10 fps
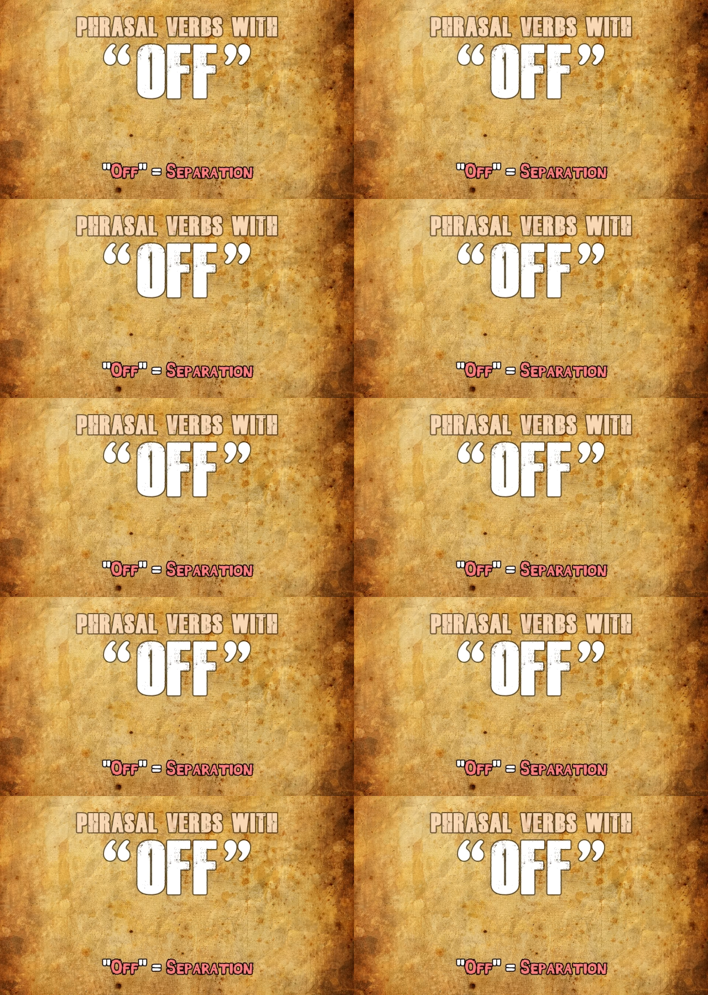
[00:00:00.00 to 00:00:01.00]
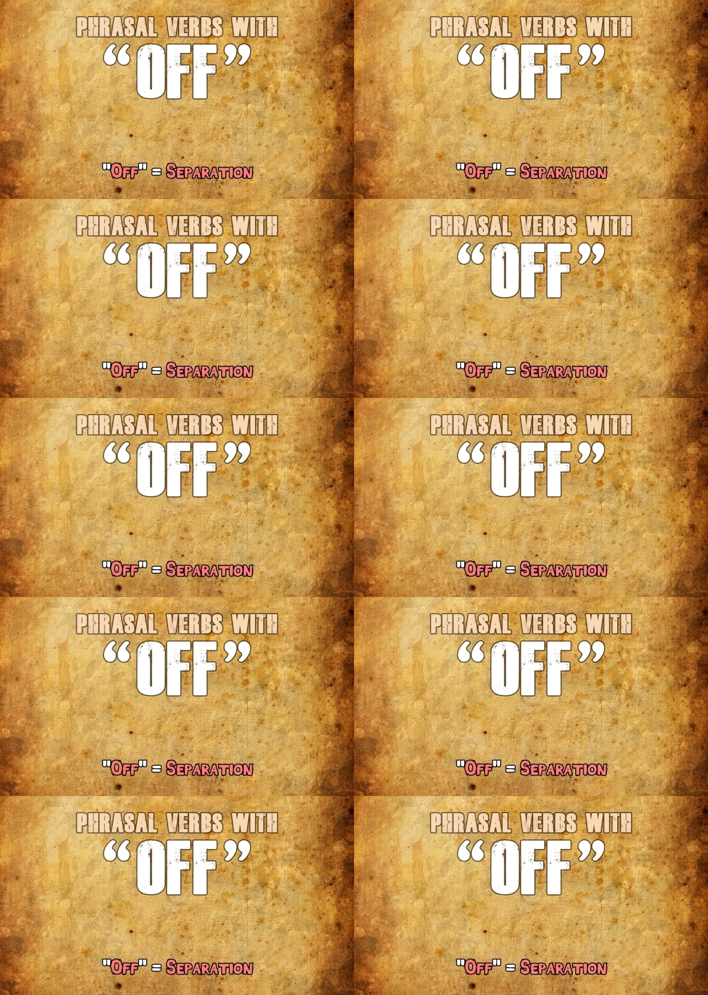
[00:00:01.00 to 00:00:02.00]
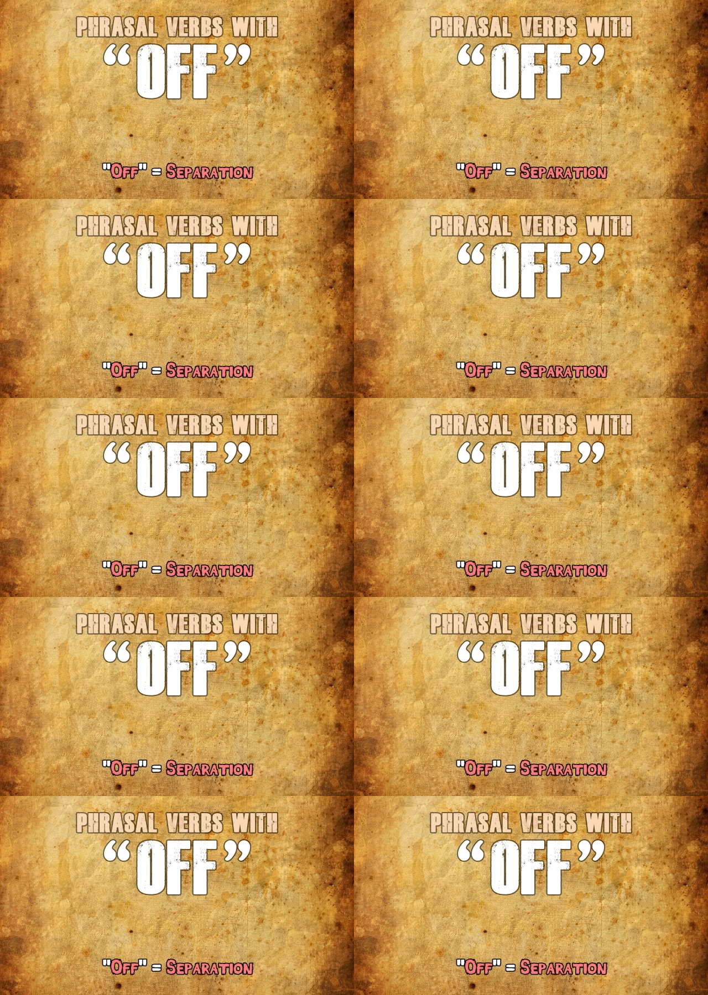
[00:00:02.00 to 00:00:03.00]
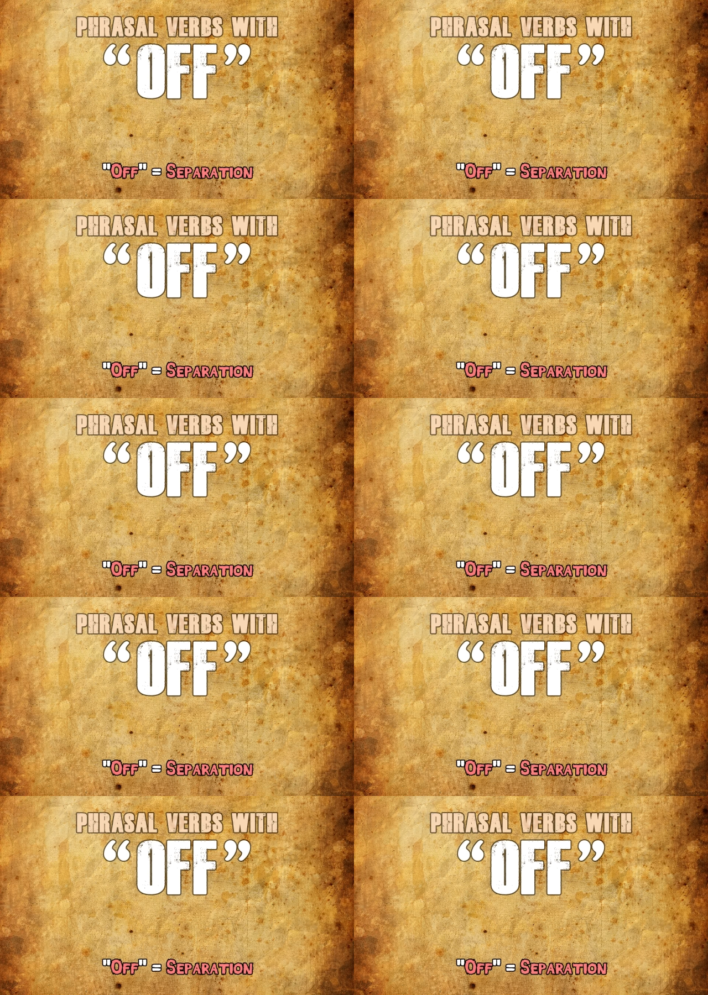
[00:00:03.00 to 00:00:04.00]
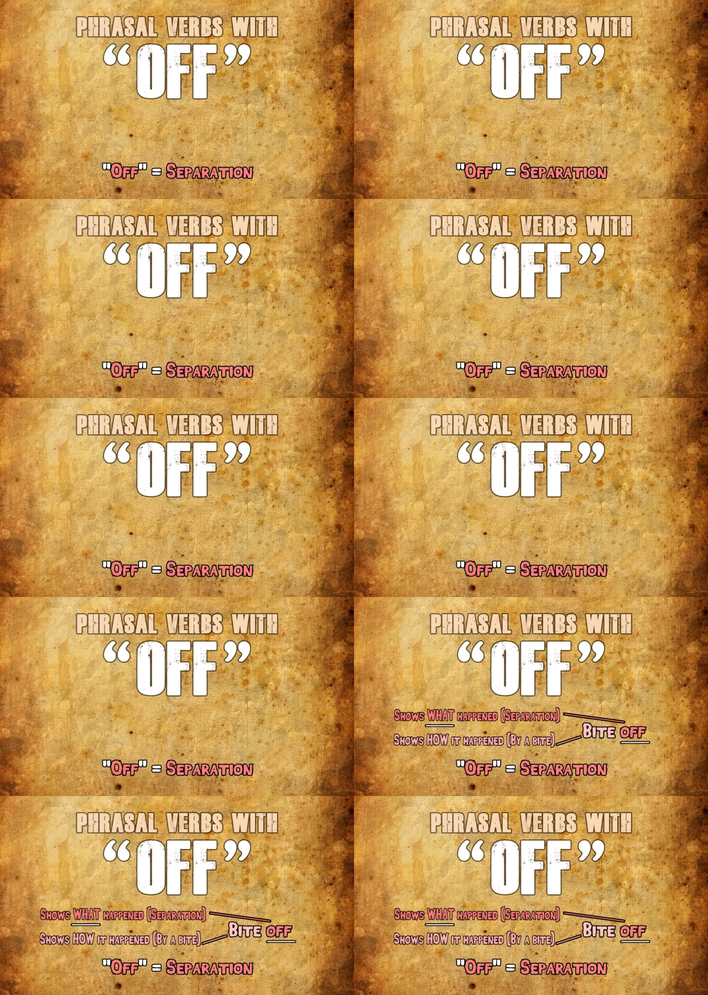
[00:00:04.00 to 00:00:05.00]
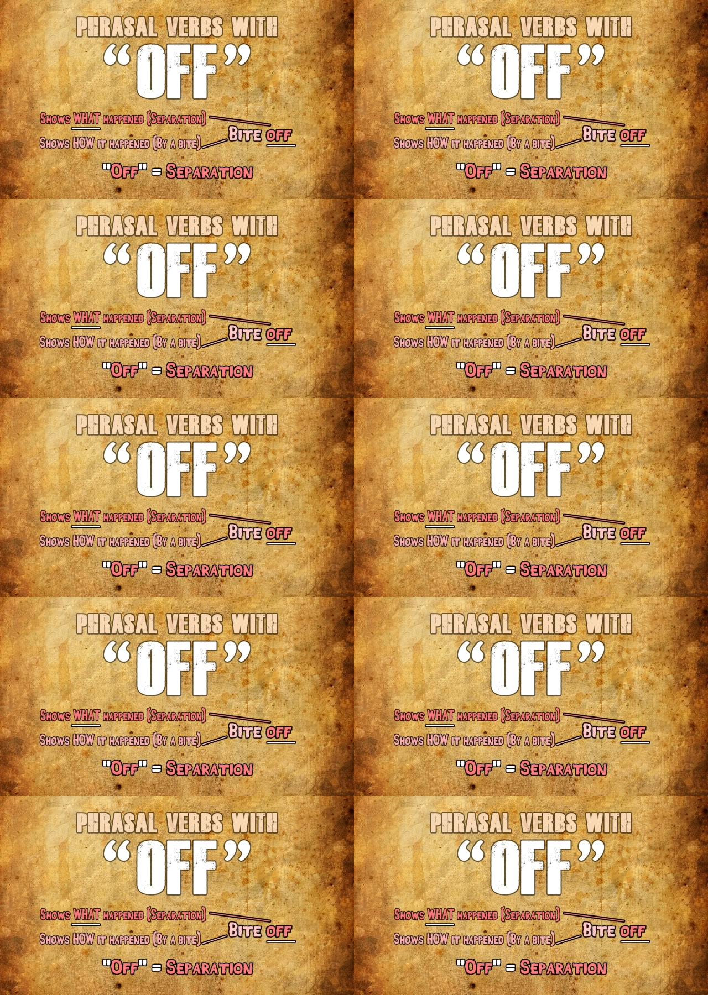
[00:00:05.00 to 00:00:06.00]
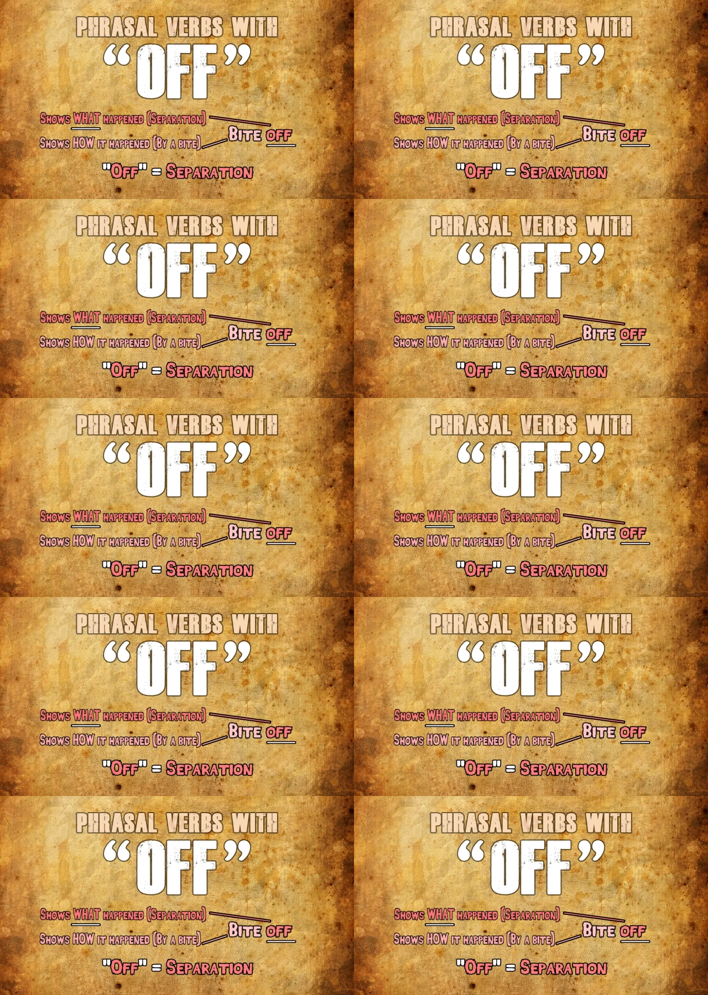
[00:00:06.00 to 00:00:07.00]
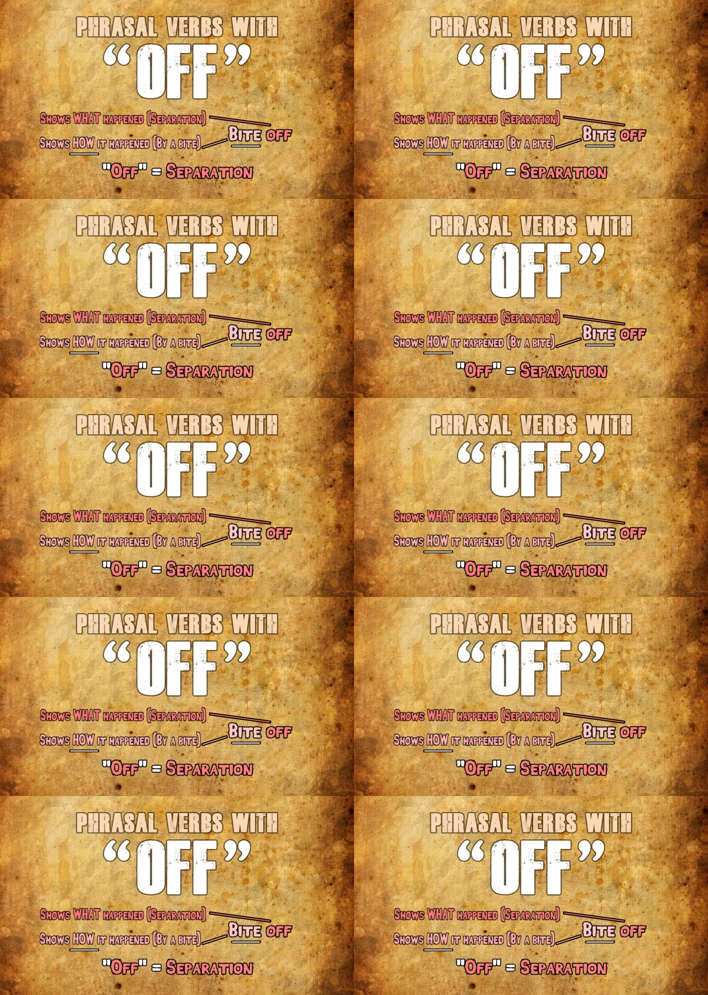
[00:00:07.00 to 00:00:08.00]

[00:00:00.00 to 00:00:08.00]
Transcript: Nobody's mouth can be seen.